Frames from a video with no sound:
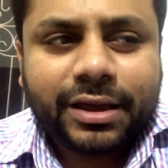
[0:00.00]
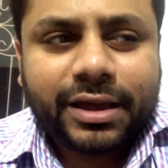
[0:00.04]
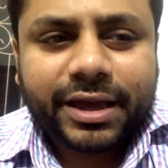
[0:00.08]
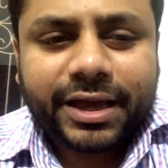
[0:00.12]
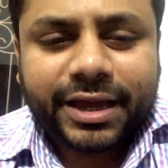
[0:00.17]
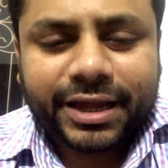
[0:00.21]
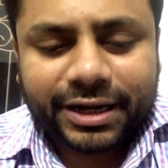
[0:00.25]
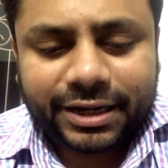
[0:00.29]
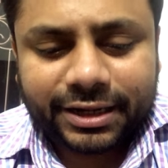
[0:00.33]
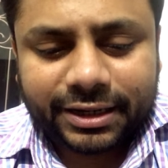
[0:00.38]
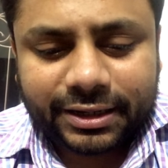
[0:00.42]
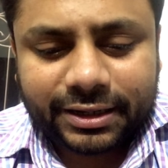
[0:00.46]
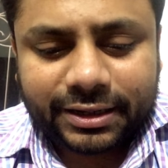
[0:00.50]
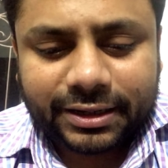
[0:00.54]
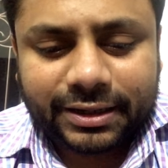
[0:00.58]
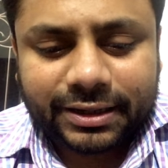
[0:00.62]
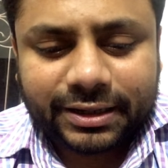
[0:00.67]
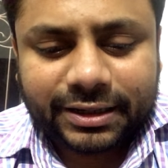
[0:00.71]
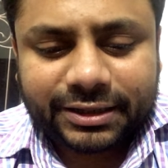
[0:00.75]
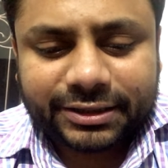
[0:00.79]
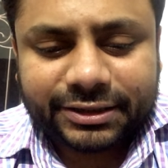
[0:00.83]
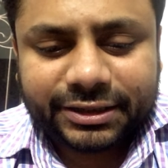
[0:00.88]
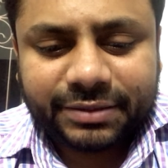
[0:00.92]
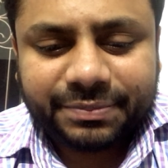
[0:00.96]
and
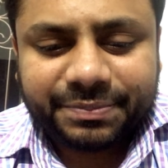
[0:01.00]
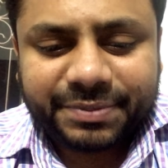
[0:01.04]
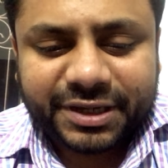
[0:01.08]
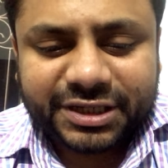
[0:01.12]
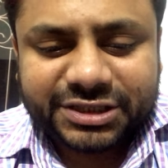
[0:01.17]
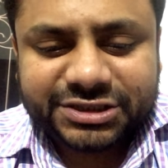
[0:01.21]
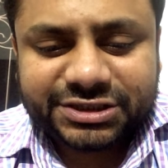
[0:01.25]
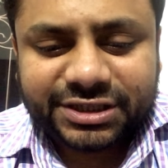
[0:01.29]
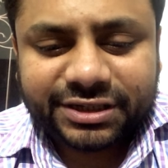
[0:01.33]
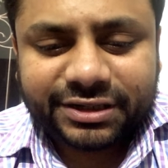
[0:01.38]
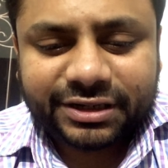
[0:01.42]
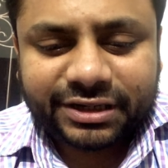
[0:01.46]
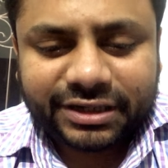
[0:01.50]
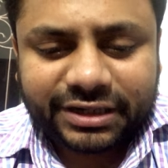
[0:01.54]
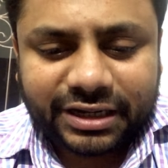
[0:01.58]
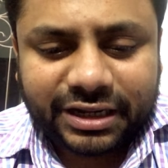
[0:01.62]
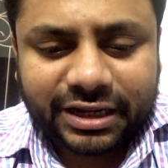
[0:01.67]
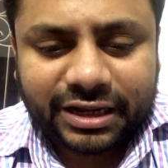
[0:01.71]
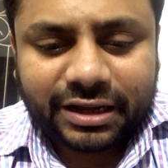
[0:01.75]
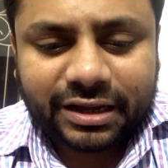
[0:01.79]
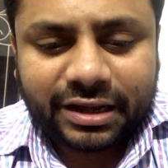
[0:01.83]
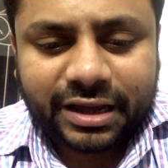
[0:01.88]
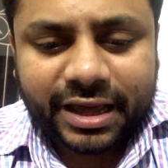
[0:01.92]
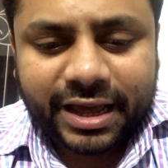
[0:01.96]
the patient
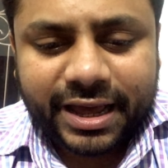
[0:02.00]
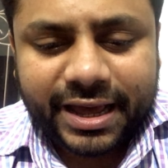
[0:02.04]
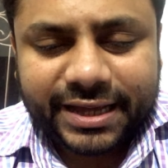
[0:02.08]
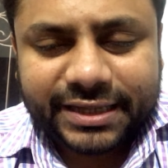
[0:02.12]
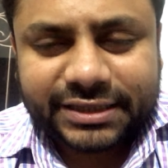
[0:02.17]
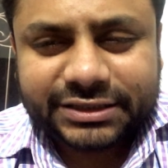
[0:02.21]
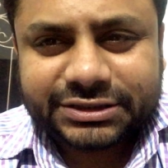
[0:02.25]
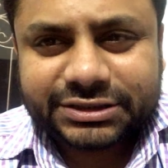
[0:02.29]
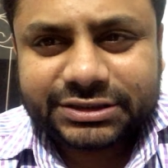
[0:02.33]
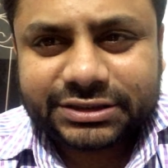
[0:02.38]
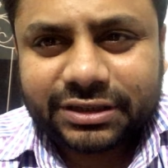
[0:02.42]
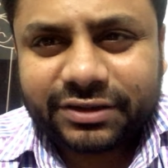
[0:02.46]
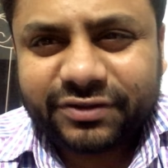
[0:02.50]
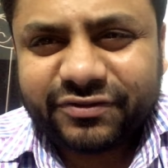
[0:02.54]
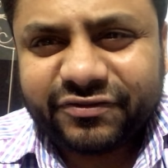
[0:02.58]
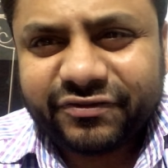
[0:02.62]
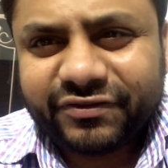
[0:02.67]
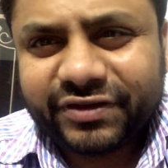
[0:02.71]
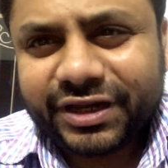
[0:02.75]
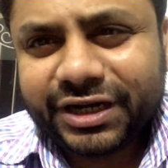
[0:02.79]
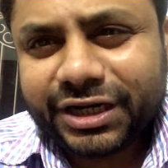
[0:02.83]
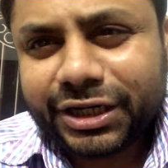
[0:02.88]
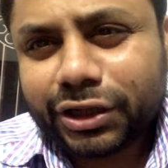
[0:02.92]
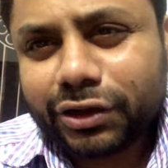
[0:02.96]
has a
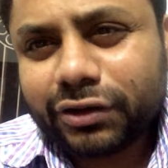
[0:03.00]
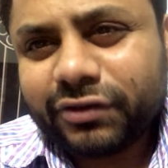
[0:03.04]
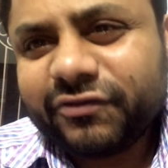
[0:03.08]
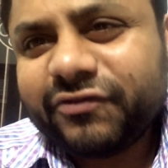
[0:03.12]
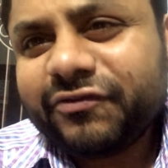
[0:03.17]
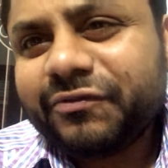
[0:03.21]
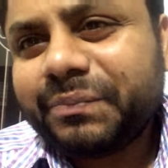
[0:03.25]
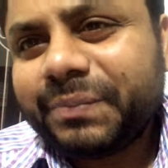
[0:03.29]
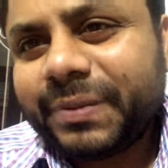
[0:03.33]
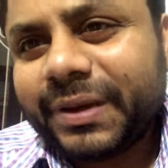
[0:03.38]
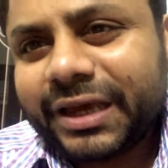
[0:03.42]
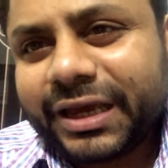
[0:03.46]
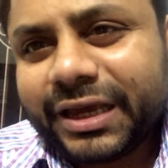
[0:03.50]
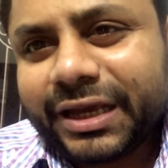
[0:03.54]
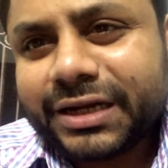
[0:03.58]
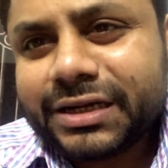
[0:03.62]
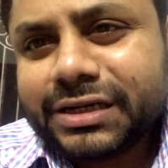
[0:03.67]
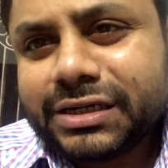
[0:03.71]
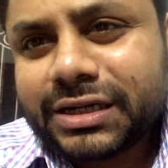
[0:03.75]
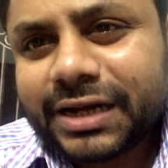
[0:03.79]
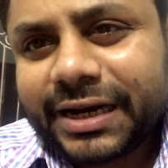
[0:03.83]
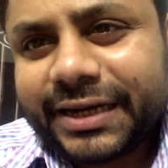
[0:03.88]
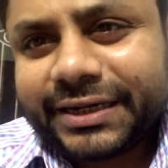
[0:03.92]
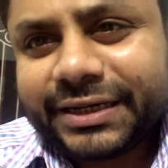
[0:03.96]
feeling of
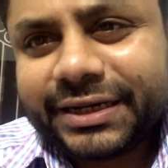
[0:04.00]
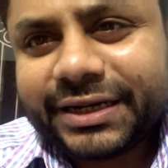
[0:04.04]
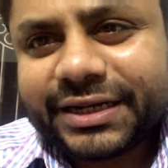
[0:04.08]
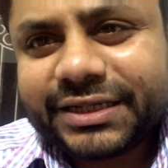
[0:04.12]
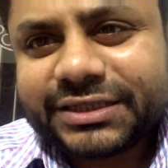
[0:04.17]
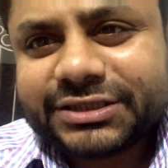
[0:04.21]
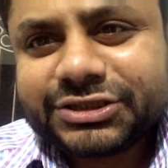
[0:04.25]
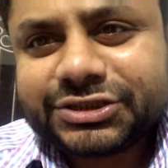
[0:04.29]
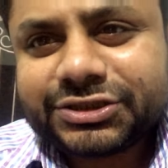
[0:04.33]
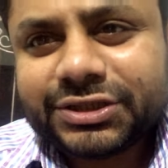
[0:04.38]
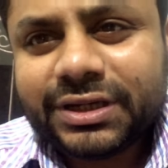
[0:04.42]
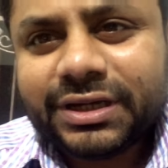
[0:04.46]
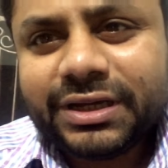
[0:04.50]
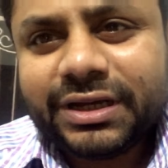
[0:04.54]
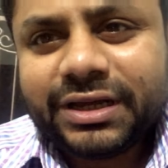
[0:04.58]
pain, tightness,